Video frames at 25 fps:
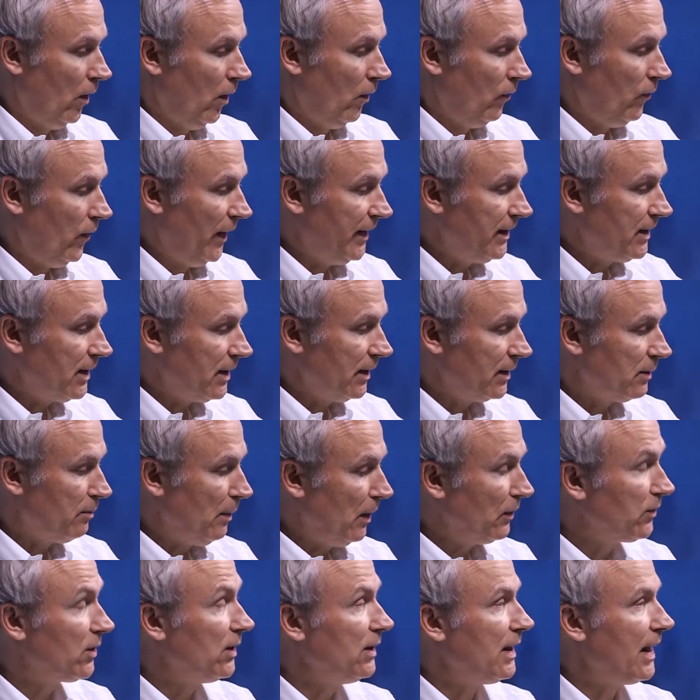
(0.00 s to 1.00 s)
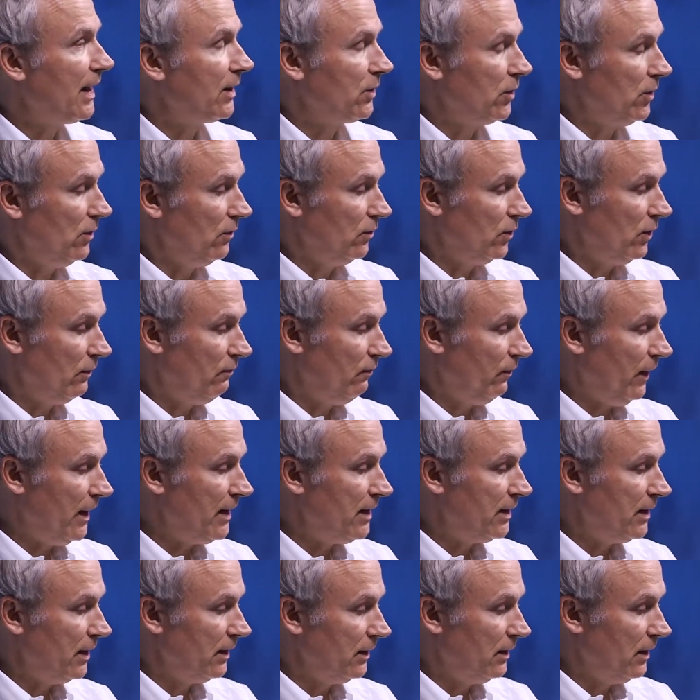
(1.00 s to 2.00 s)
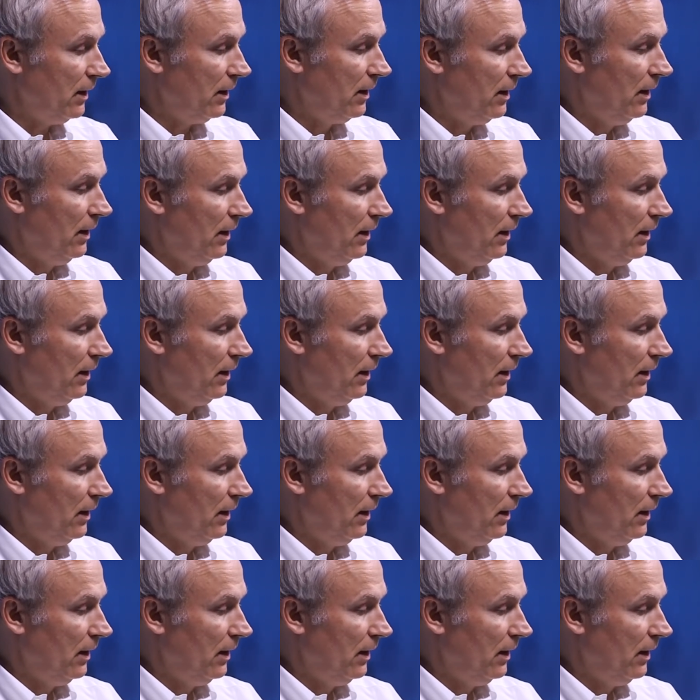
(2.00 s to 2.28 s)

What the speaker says: faceless multinationals have faded.